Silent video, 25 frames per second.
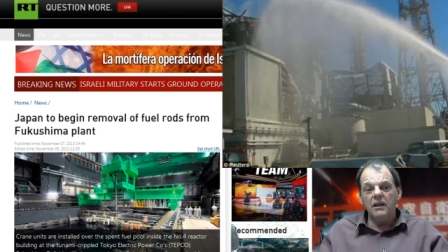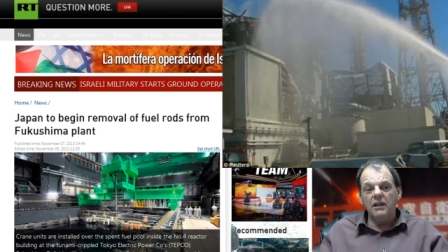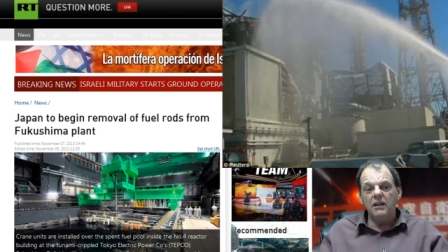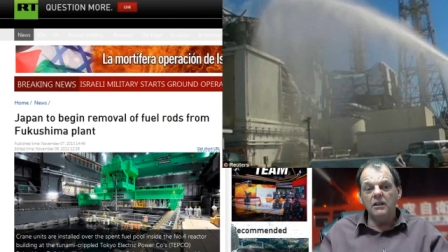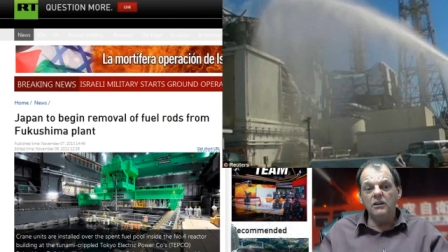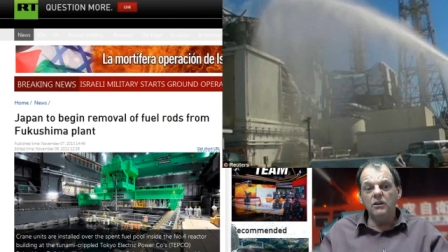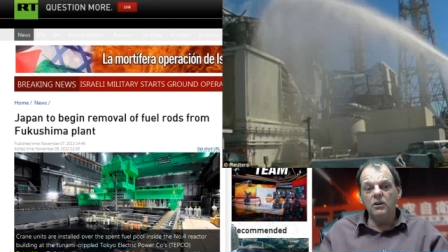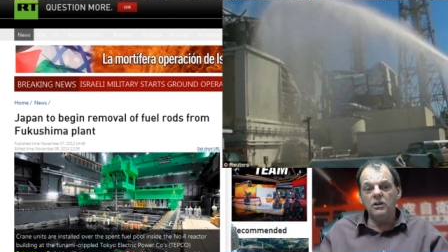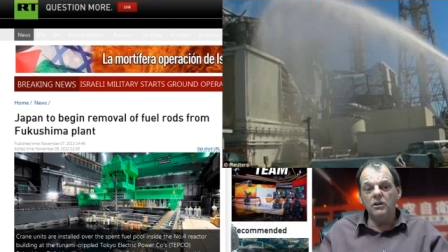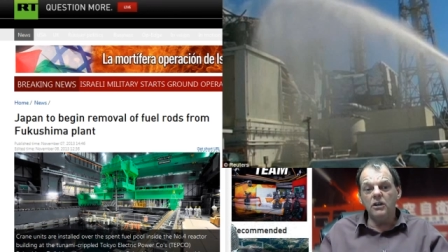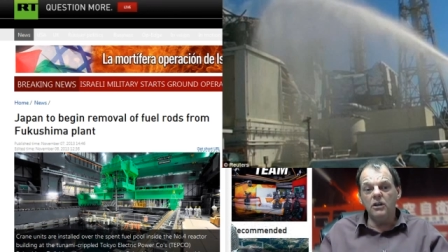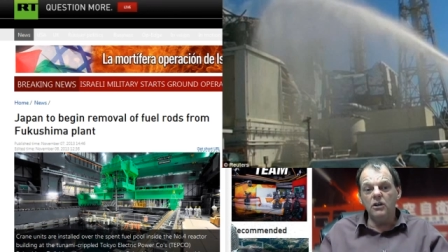
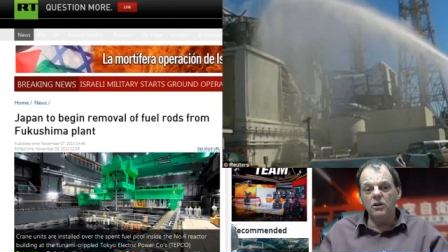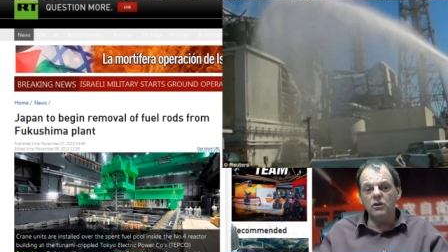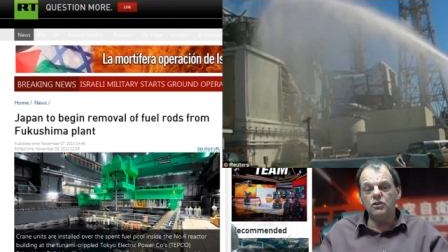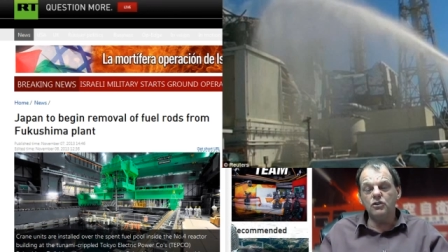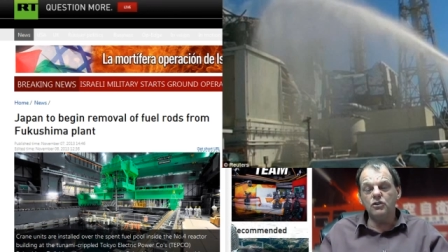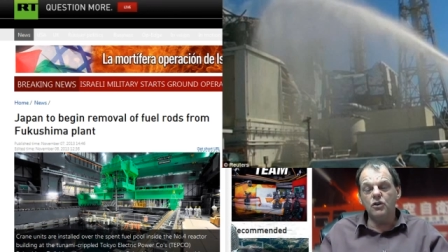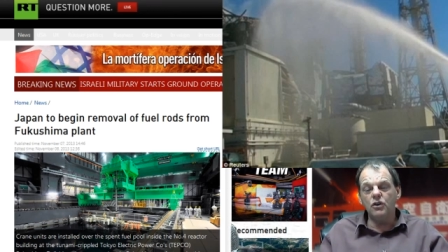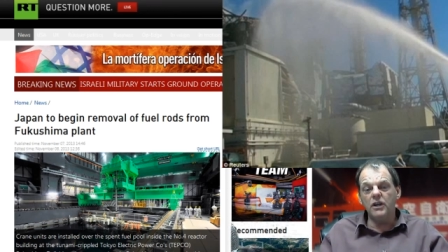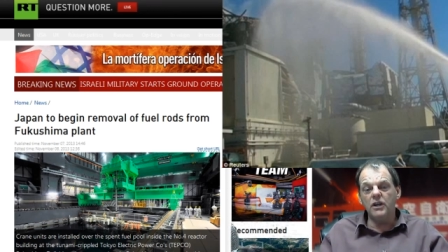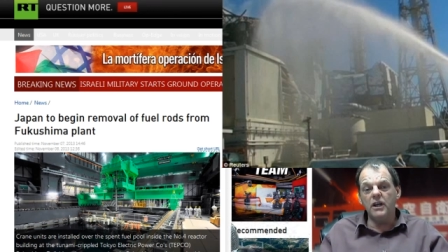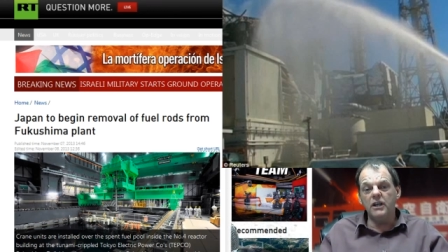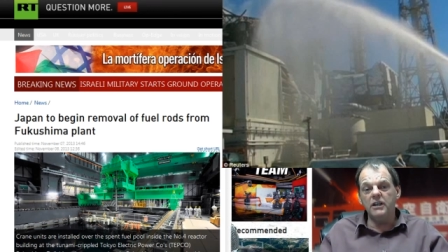It, look, it looks
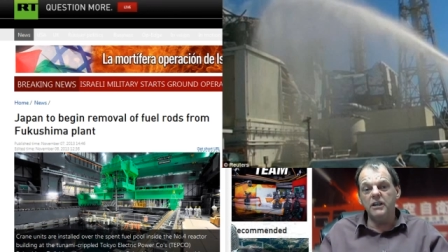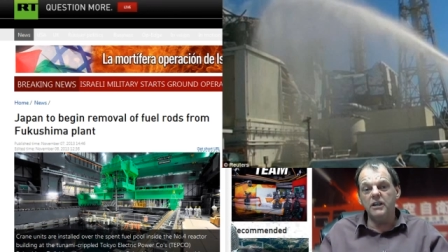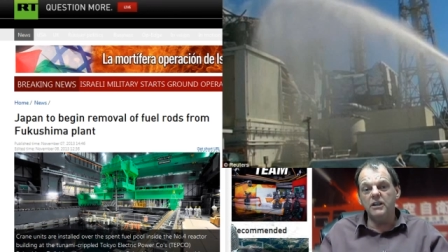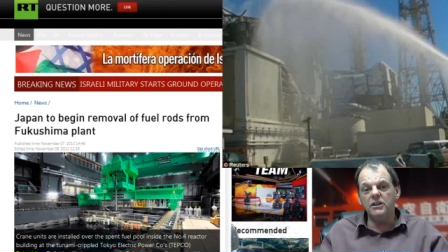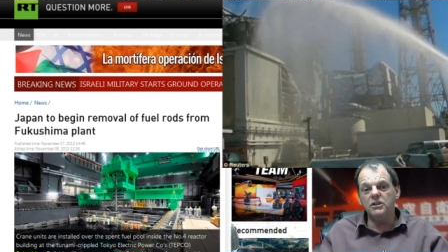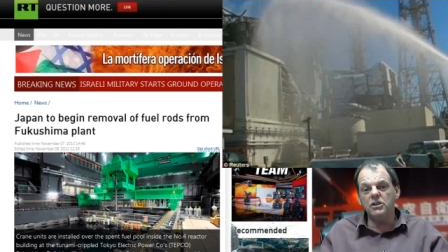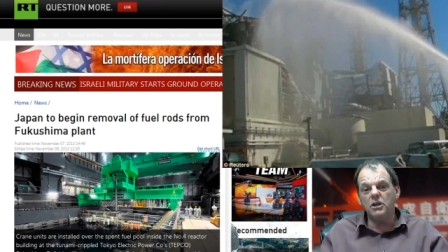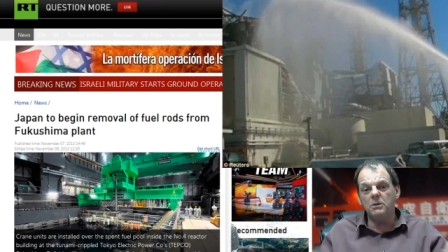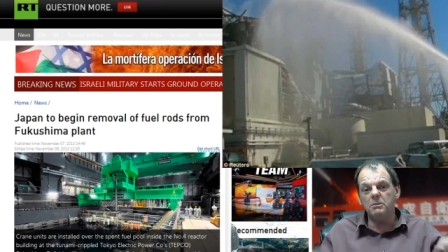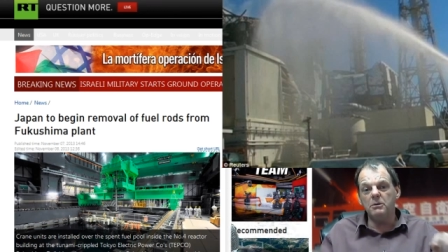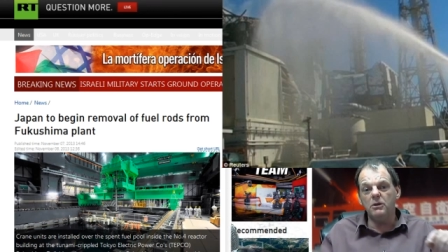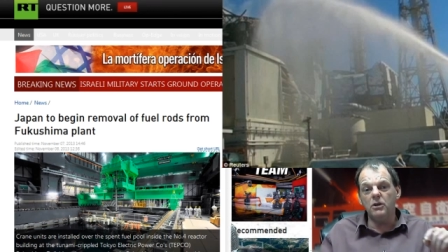good on the
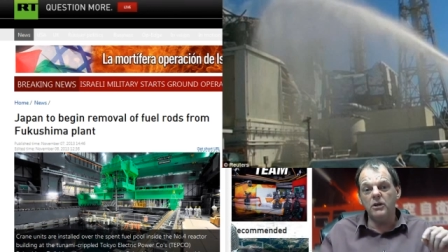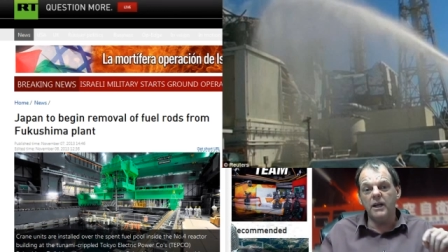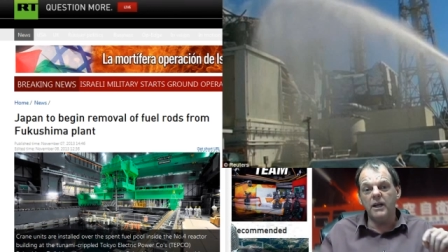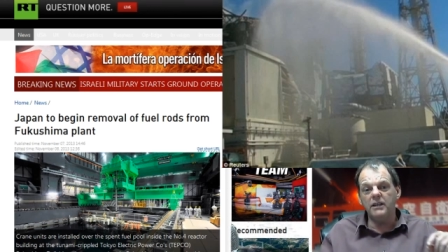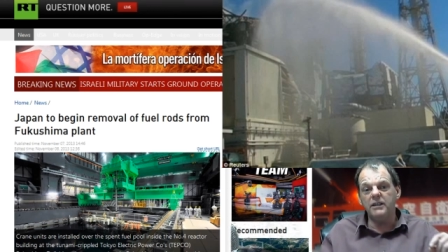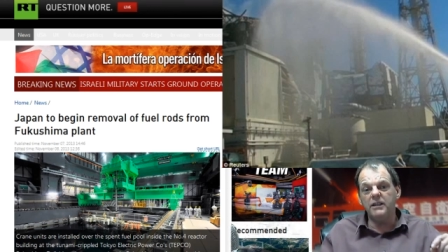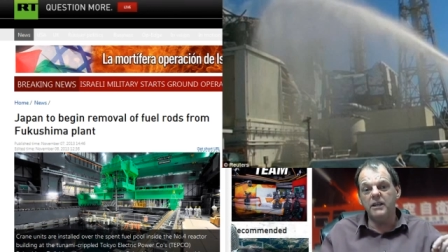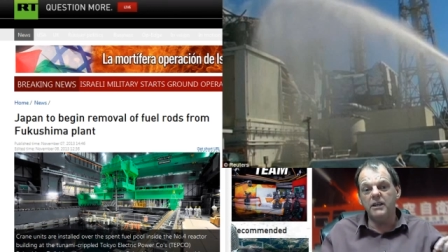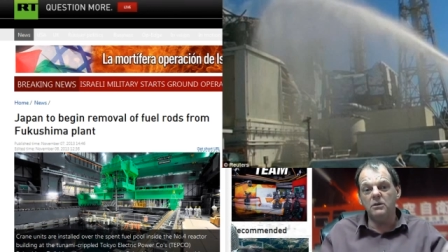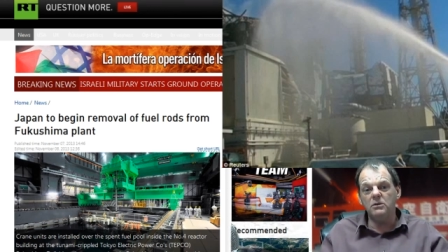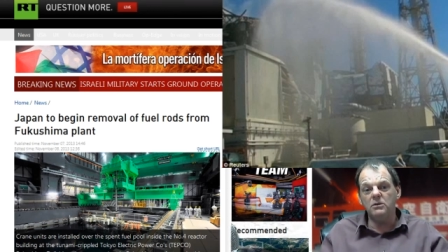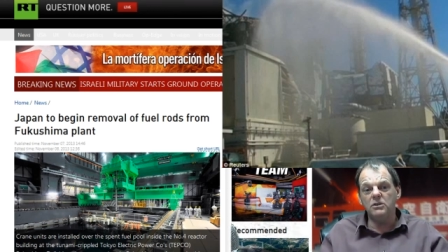inside, but look
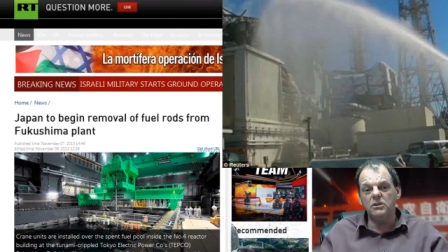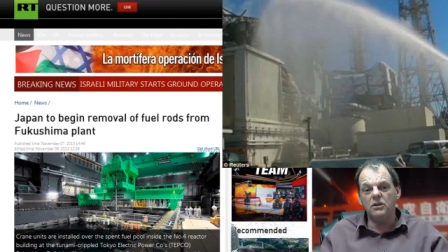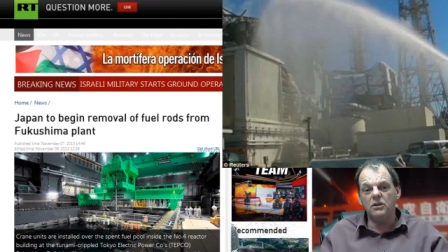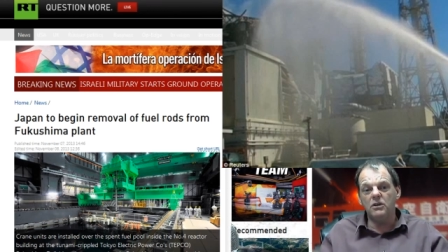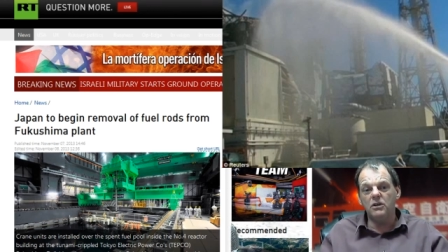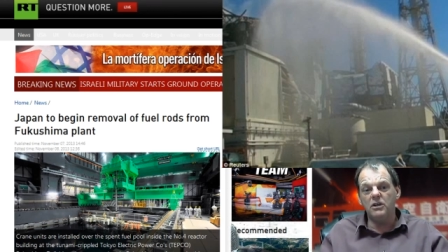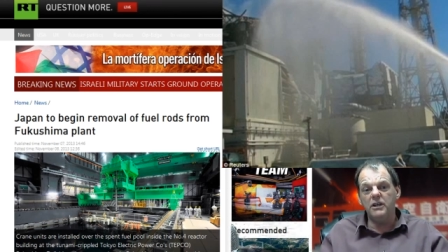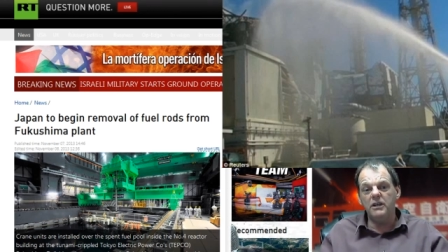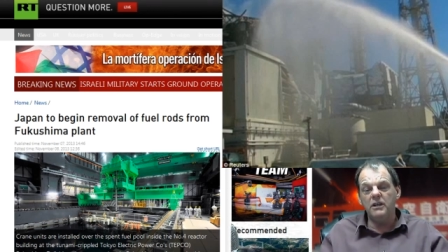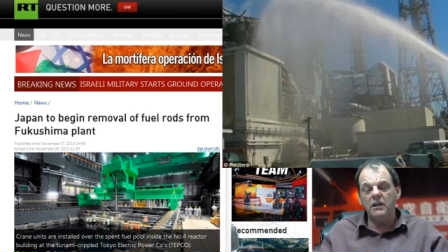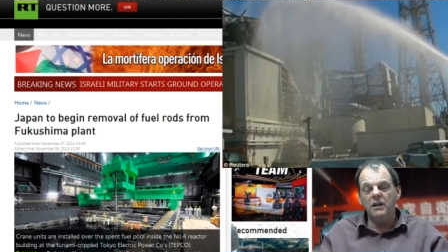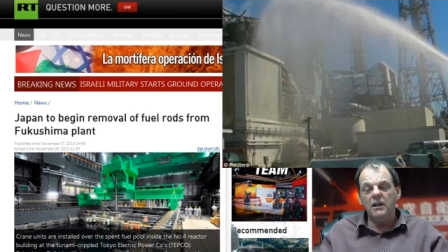at the
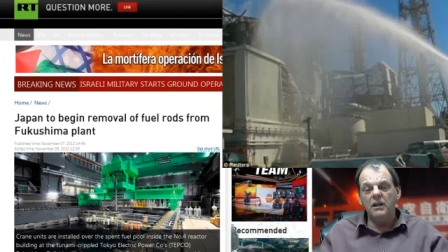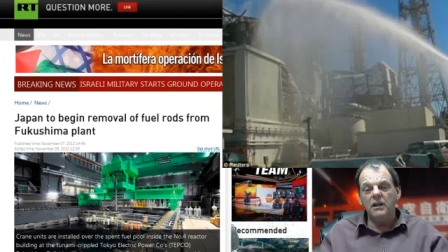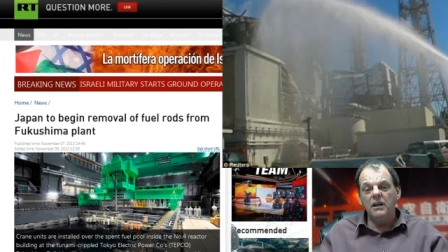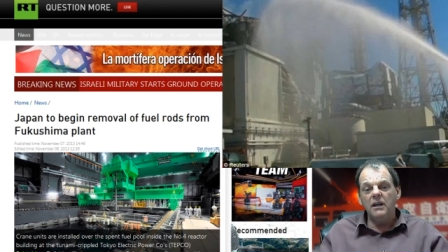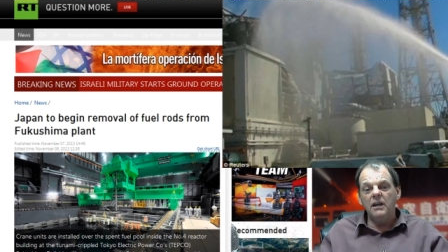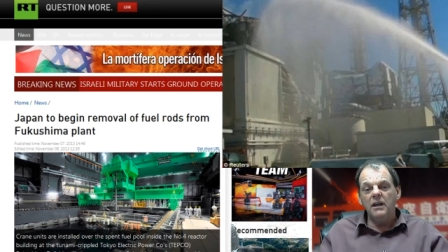outside,